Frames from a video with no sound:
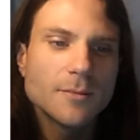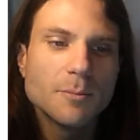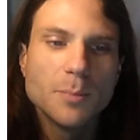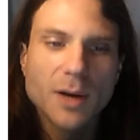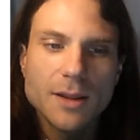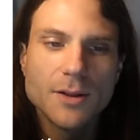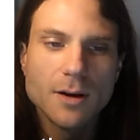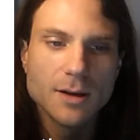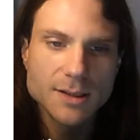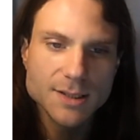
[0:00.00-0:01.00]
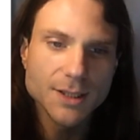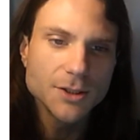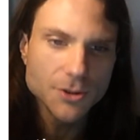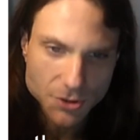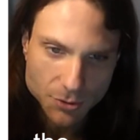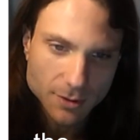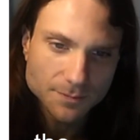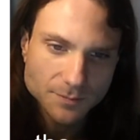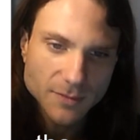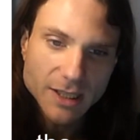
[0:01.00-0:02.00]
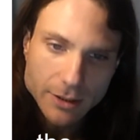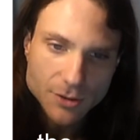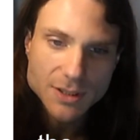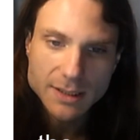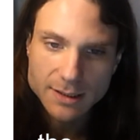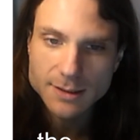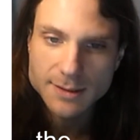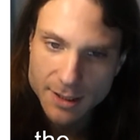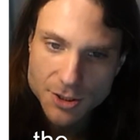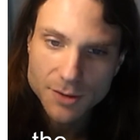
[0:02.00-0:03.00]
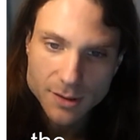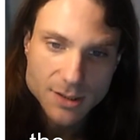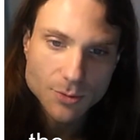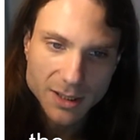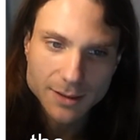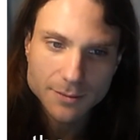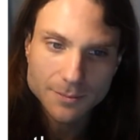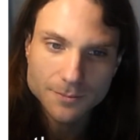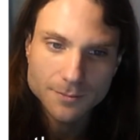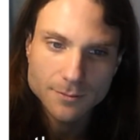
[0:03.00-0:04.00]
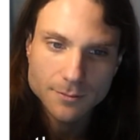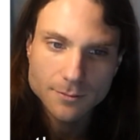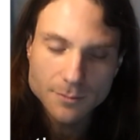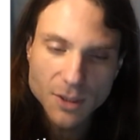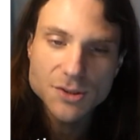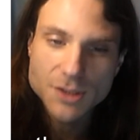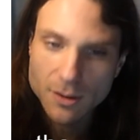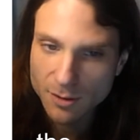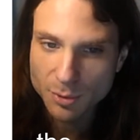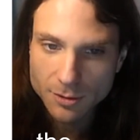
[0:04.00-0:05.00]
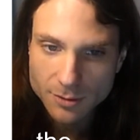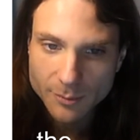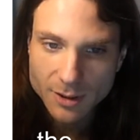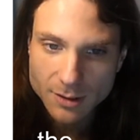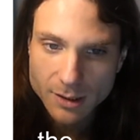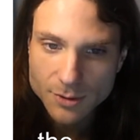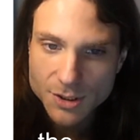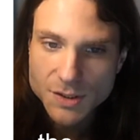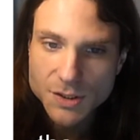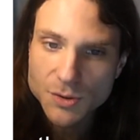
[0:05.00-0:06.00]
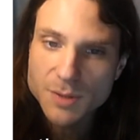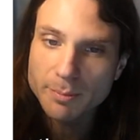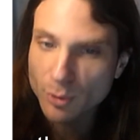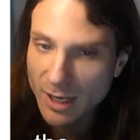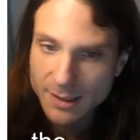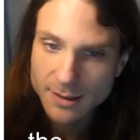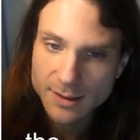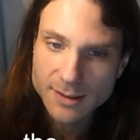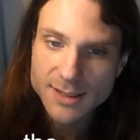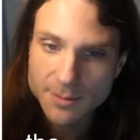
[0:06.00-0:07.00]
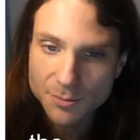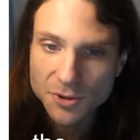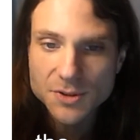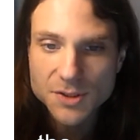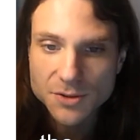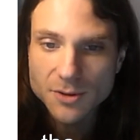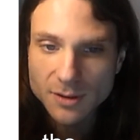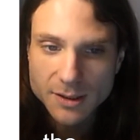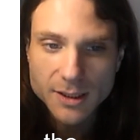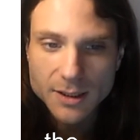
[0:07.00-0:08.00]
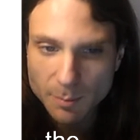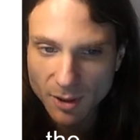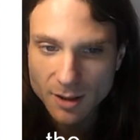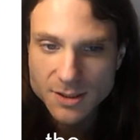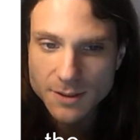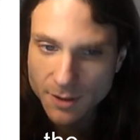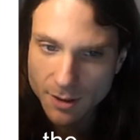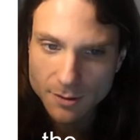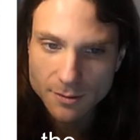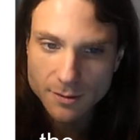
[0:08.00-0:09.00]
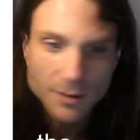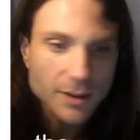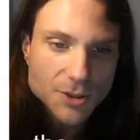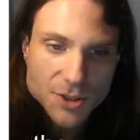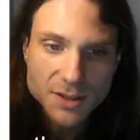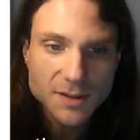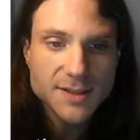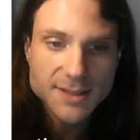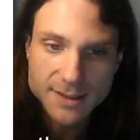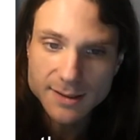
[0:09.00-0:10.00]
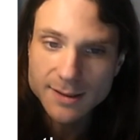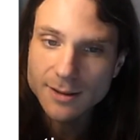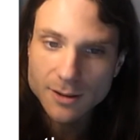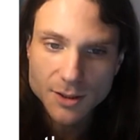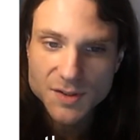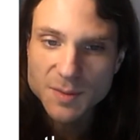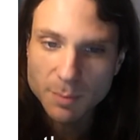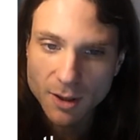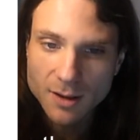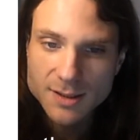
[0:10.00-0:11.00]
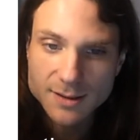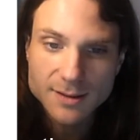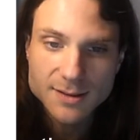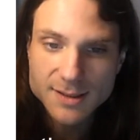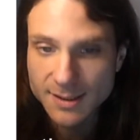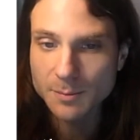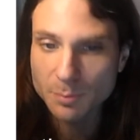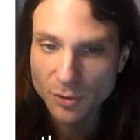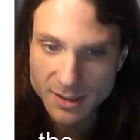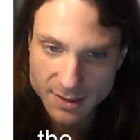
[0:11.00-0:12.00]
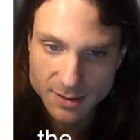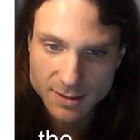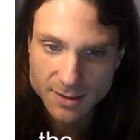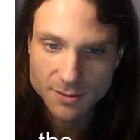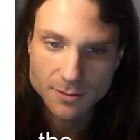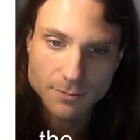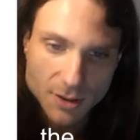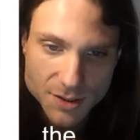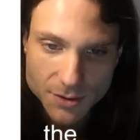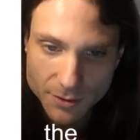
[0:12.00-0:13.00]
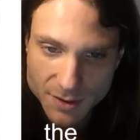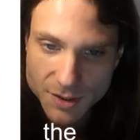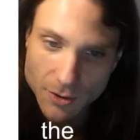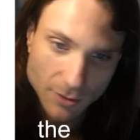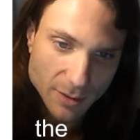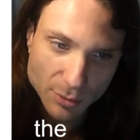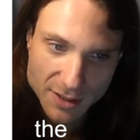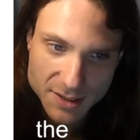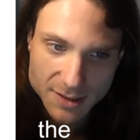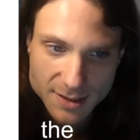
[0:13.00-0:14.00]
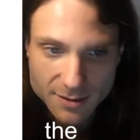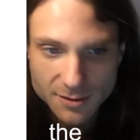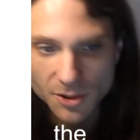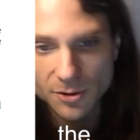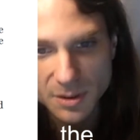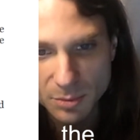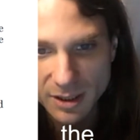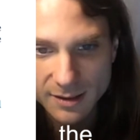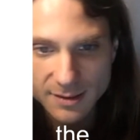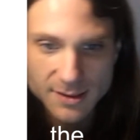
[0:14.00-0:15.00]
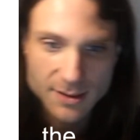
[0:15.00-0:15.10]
Python is unusual in using indentation this way. Most other programming languages use bracketing symbols to delineate blocks of code, e.g. C encloses blocks in set braces, also known as curly braces and curly brackets.